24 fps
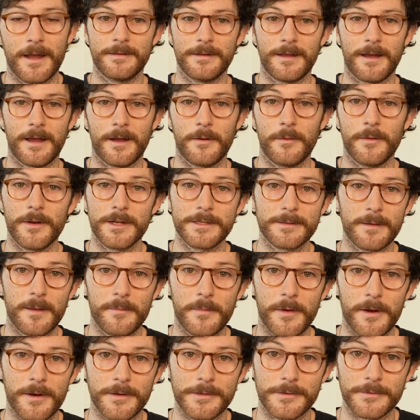I went into my
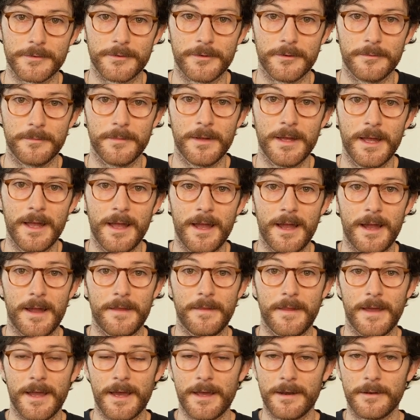parents' room, and
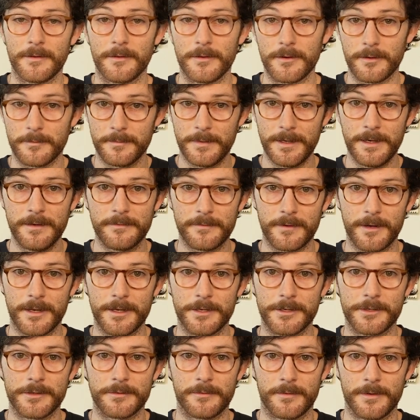they had a little mini
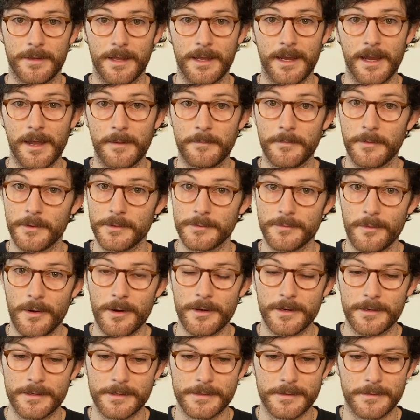fridge where they kept those
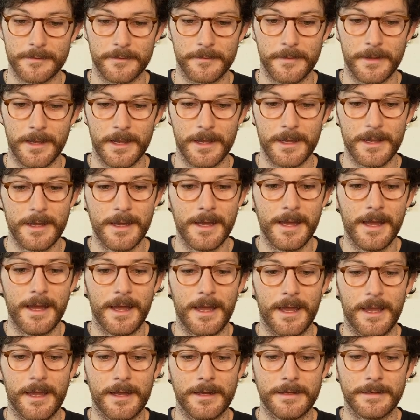waters for me.
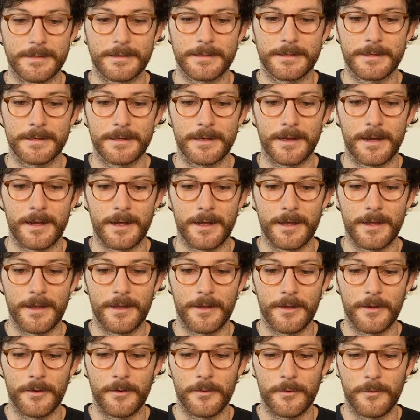And
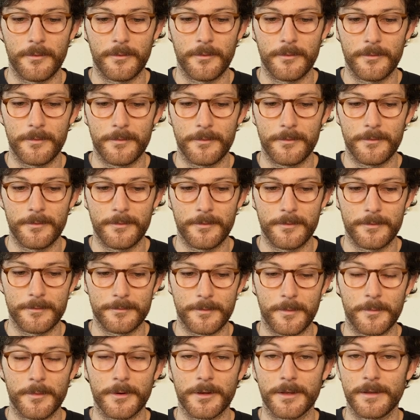I
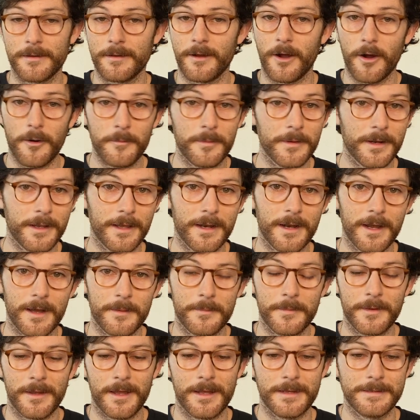remember opening it
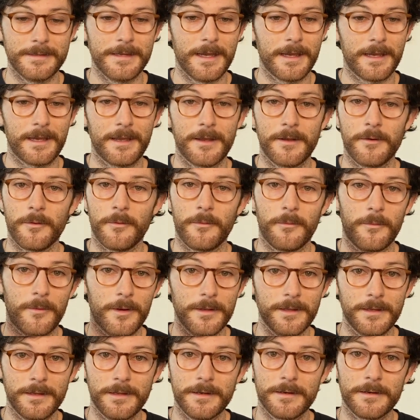up and taking
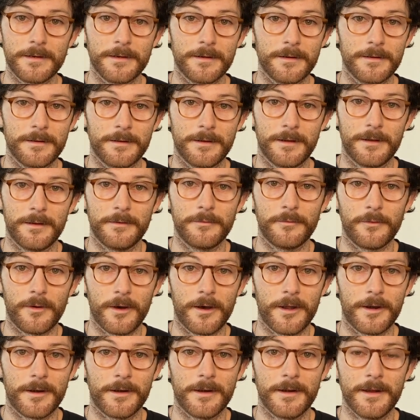1 liter of
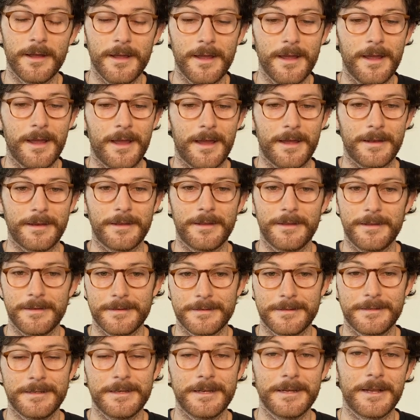water and
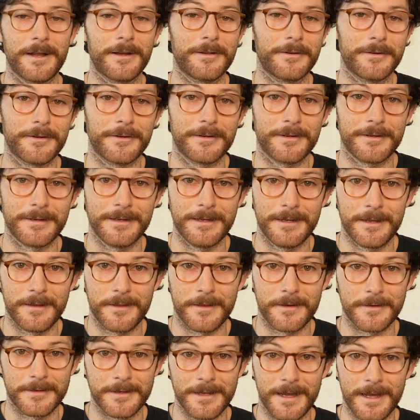sitting underneath
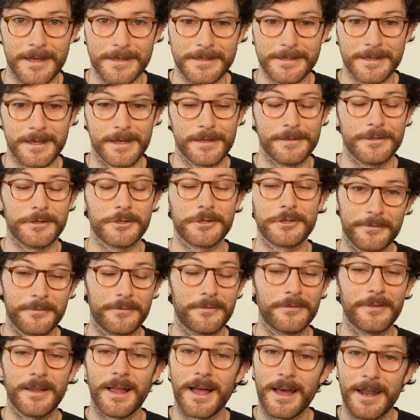their desk and just
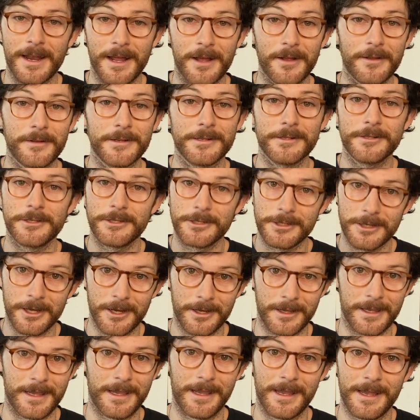flat out
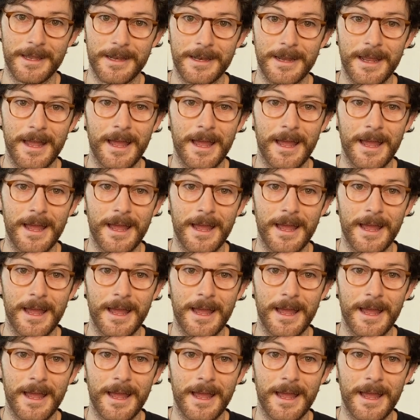chugging it.